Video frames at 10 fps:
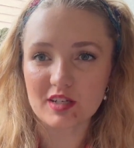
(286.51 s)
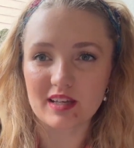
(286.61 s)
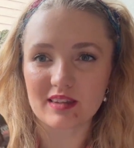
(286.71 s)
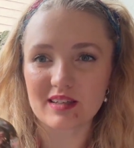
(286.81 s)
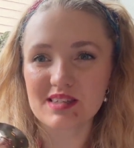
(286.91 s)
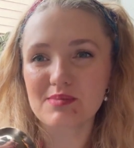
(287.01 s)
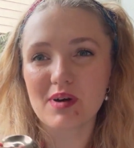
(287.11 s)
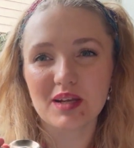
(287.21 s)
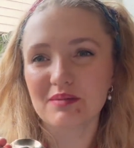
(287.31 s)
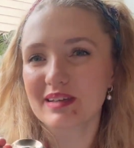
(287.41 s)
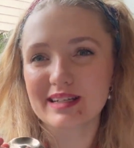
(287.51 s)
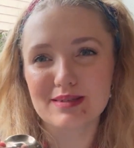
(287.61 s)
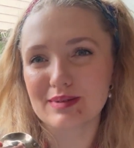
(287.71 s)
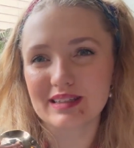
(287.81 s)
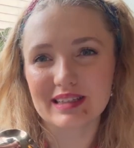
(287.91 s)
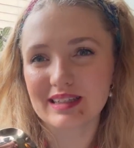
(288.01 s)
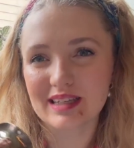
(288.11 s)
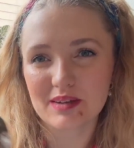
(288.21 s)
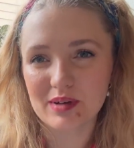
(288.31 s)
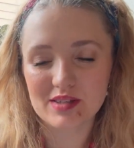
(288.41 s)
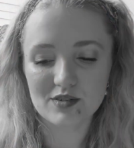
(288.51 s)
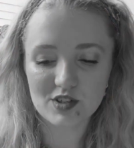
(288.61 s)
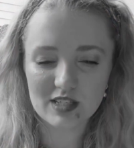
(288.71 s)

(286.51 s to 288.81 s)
and because the bottom needed to be cleaned anyway, so I